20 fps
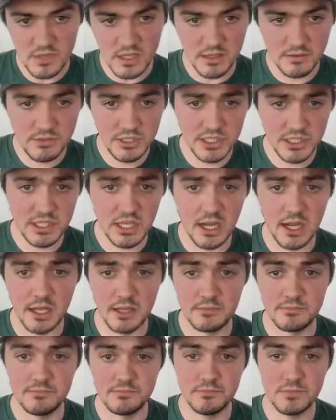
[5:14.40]
Just
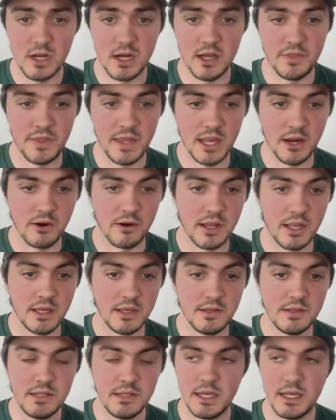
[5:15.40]
on their
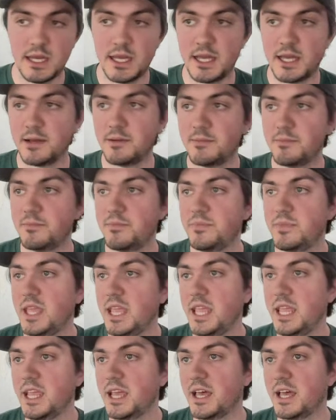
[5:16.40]
end,
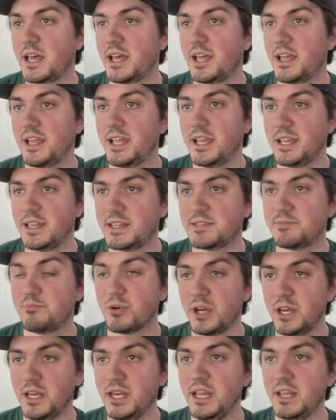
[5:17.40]
they it's
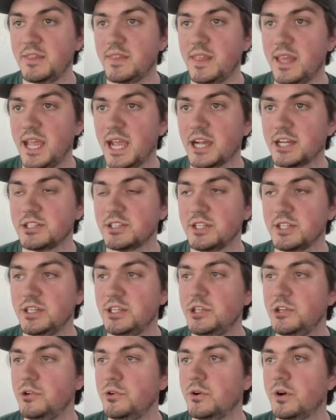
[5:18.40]
pretty neat. They actually
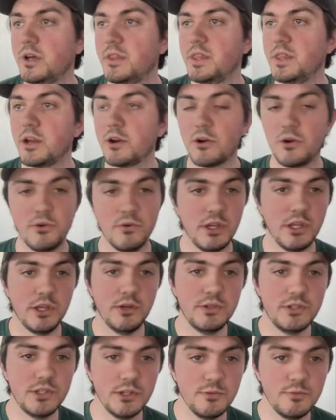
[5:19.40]
do their own
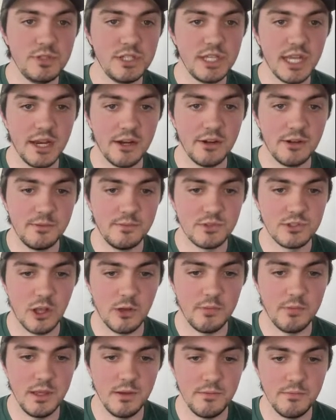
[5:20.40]
YouTube channel, so
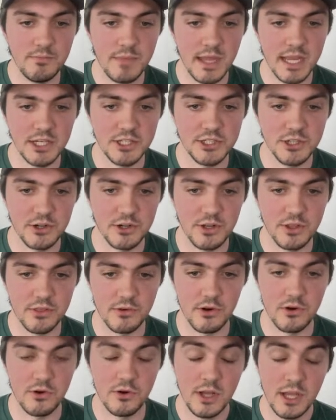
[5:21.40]
I'll be making sure
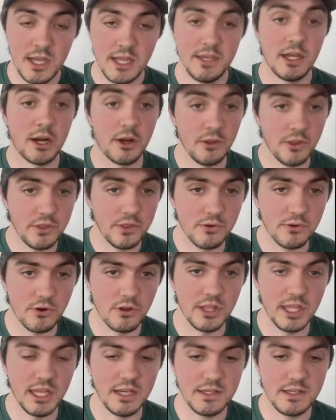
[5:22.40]
to not only throw a
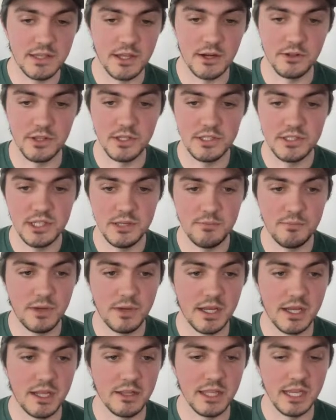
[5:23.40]
link to their listing,
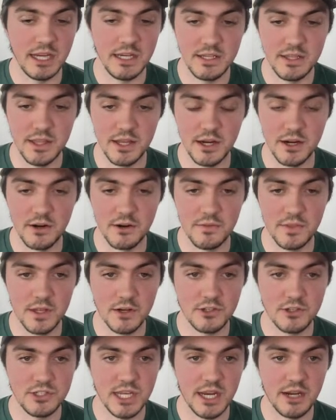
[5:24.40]
but a link to
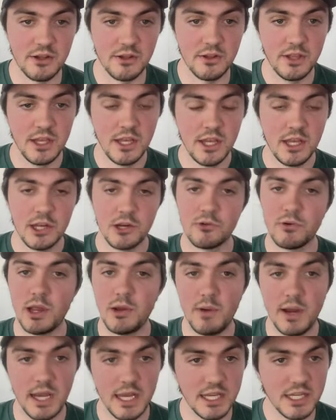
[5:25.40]
their channel. Great
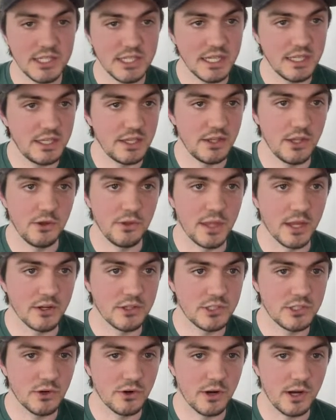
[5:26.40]
way to just get to know their
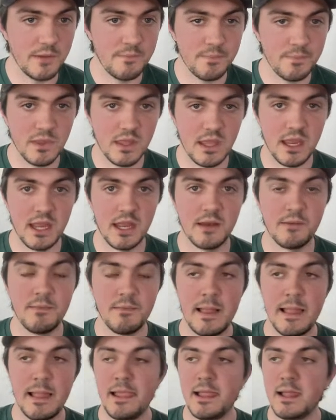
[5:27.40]
story. And
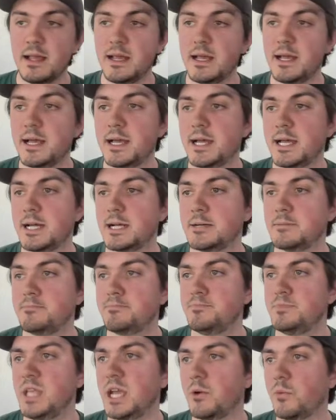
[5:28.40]

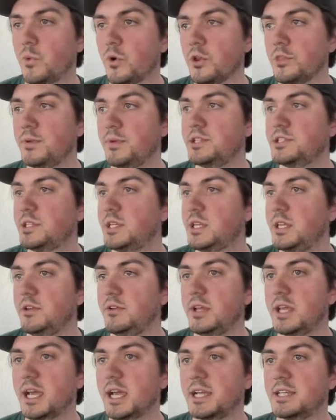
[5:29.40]
yeah, worth mentioning,
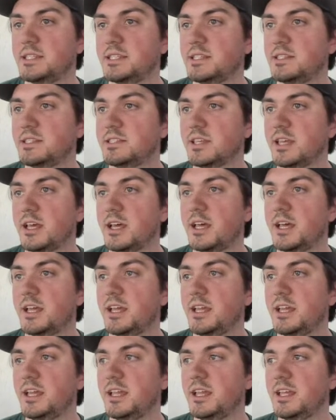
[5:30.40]
you guys. It's
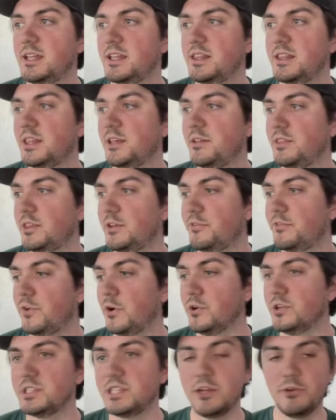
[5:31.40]
the
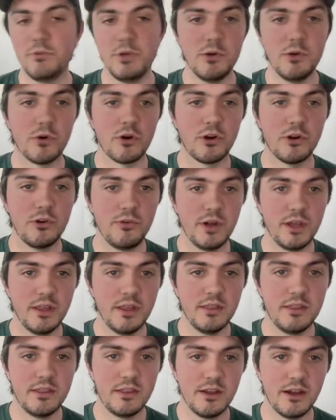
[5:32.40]
folks that we work
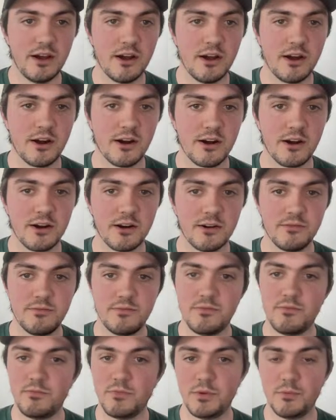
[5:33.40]
with are
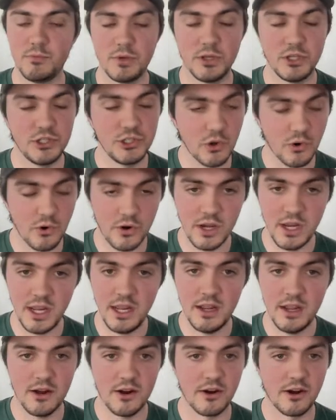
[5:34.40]

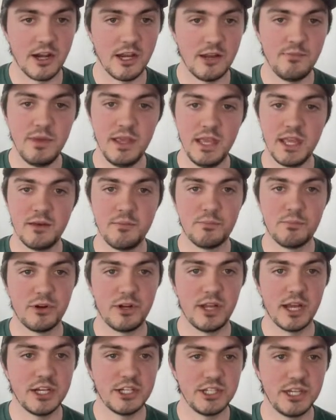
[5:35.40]
majority are going to be in
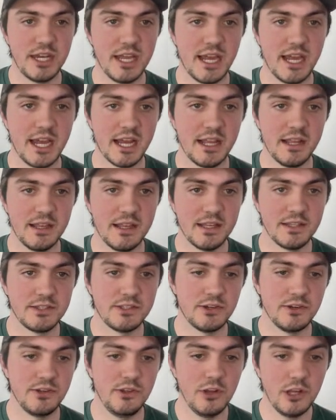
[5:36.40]
production ag, and
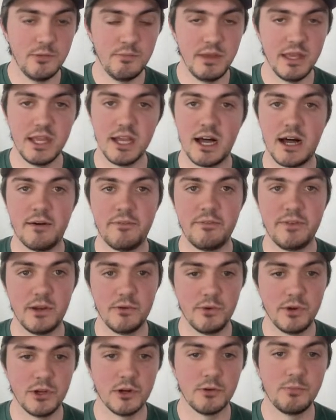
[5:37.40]
so you can be
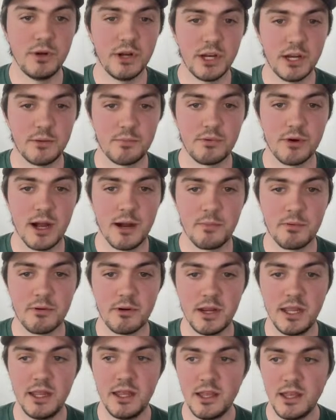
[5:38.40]
confident when you're booking a
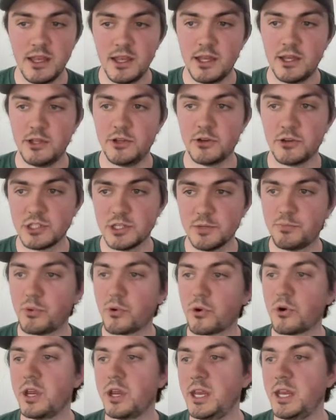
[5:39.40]
property, you're
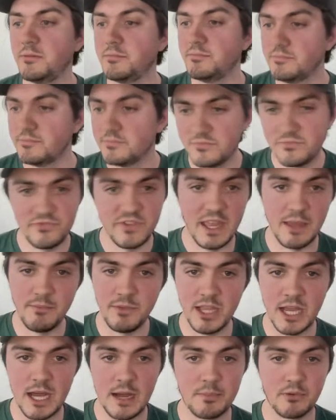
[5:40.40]
supporting
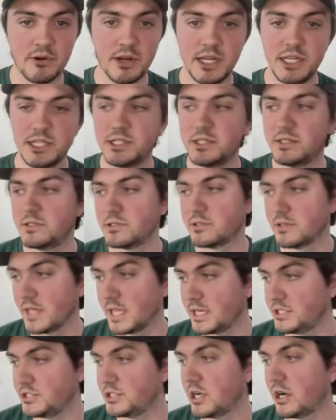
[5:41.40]
family operations
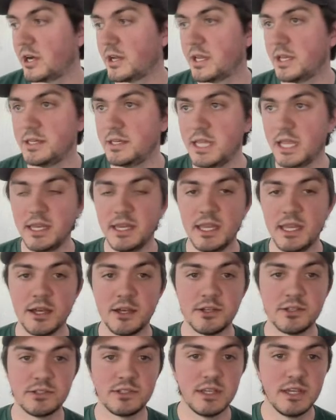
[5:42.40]
like John and
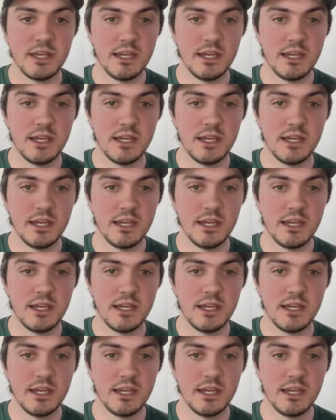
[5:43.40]
Danielle's